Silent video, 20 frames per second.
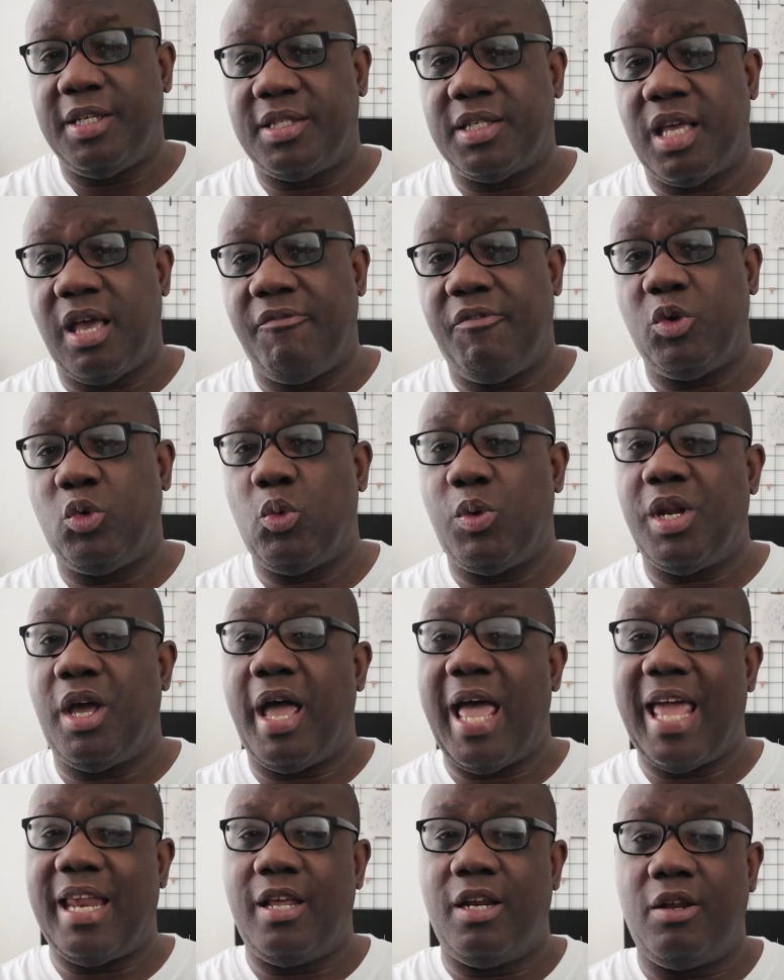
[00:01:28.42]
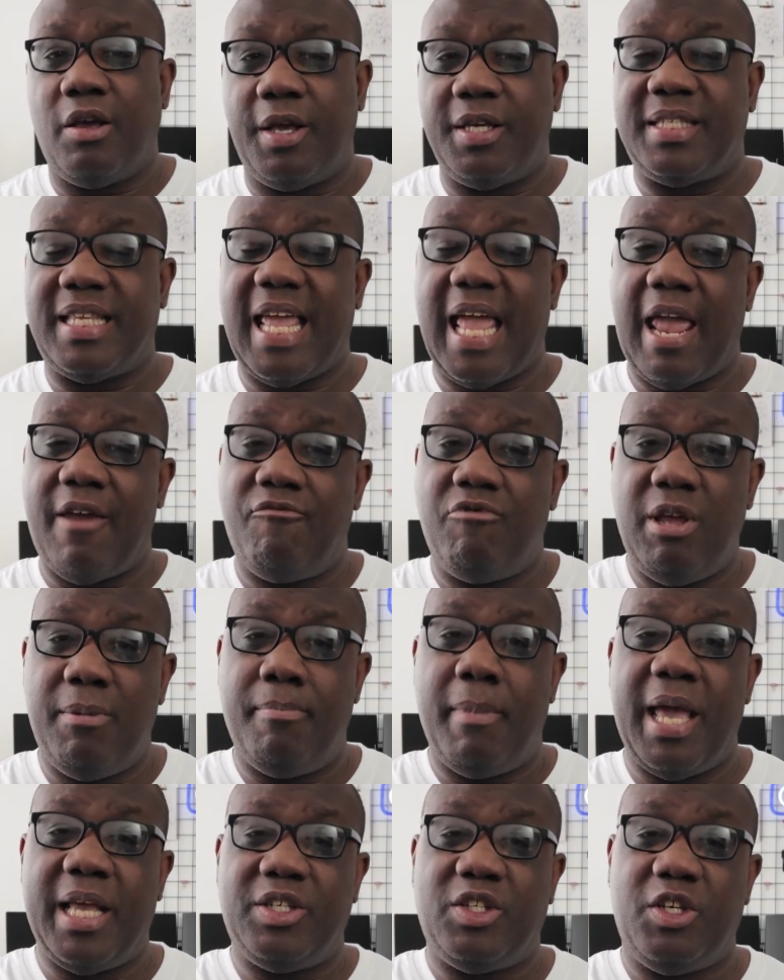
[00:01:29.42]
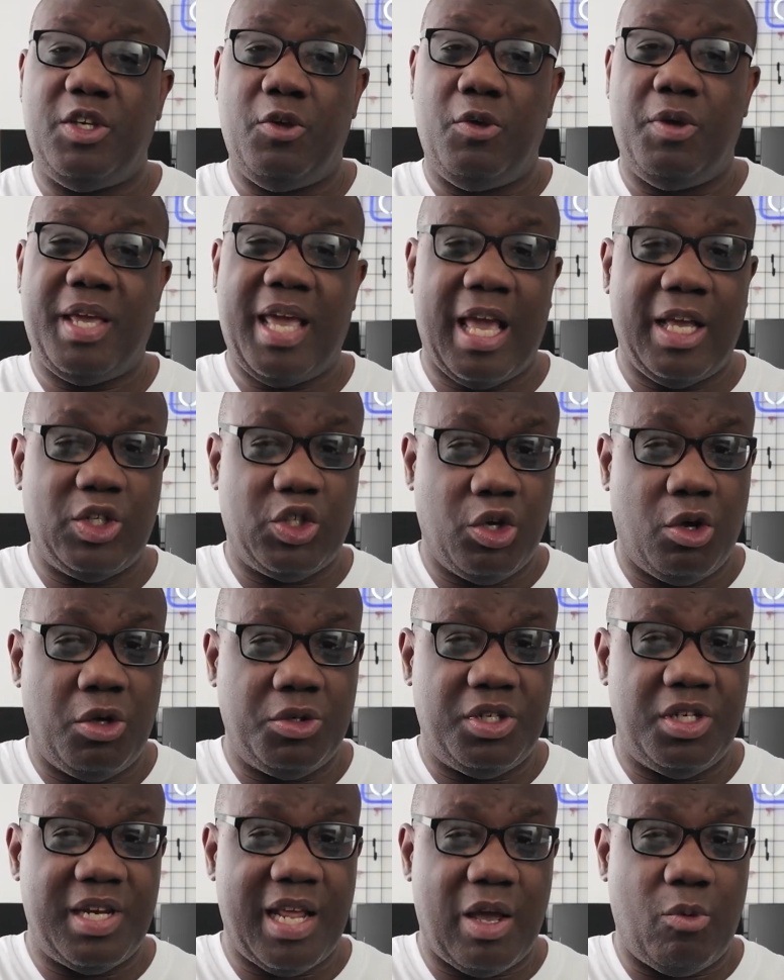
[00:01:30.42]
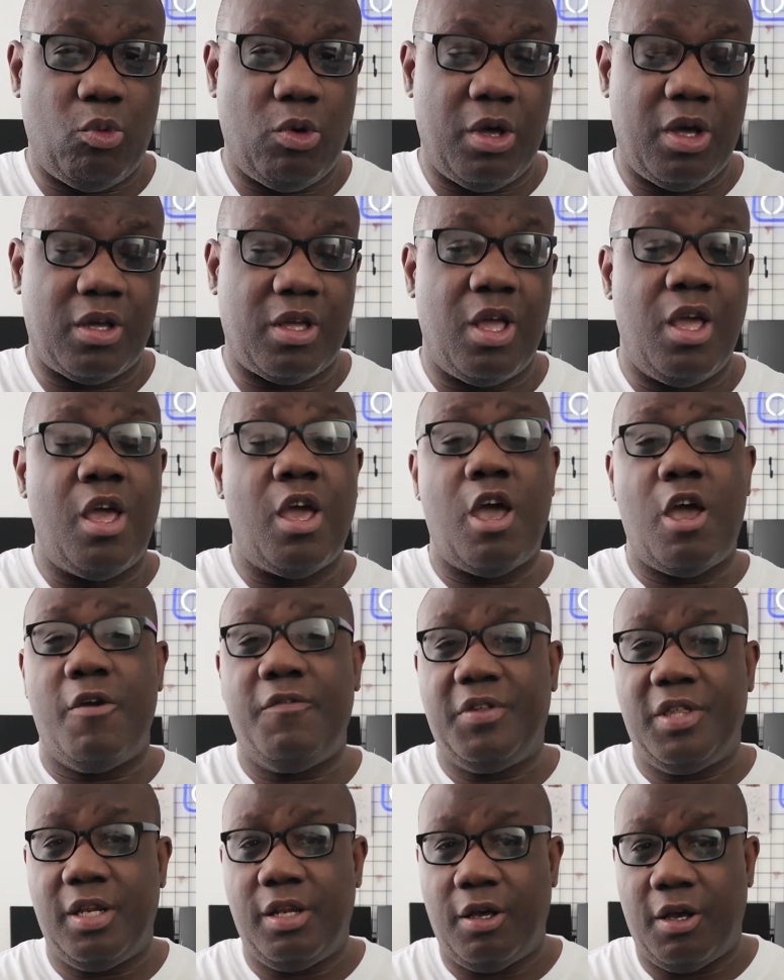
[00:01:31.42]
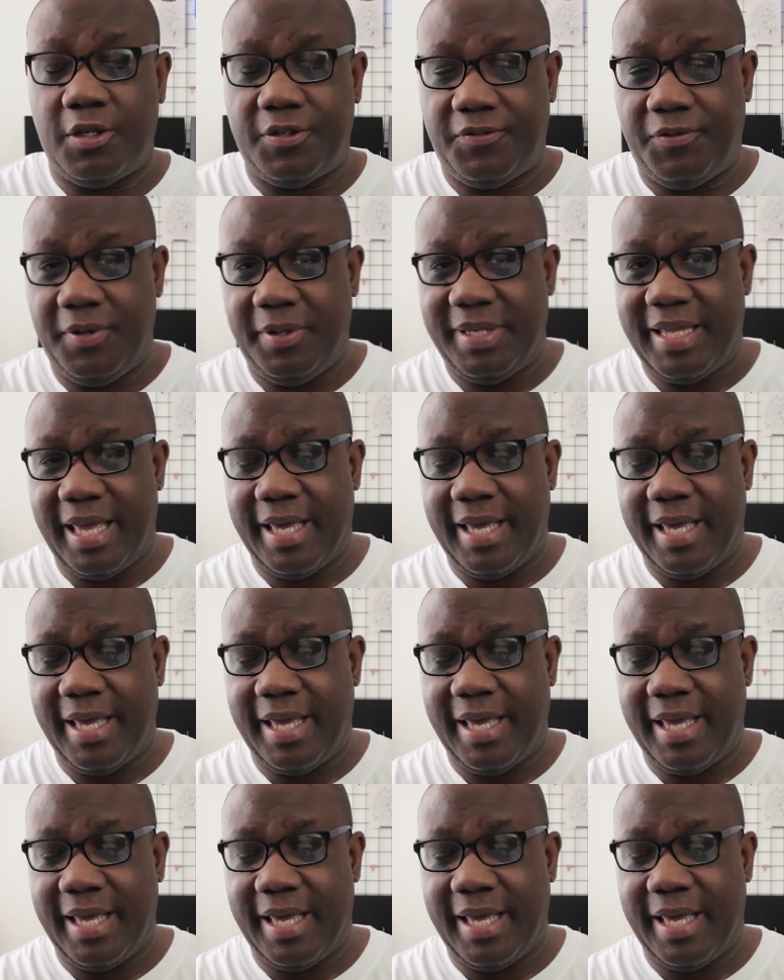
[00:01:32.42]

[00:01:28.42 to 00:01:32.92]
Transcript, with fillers: I discovered when I analysed every major UK charging network over the last few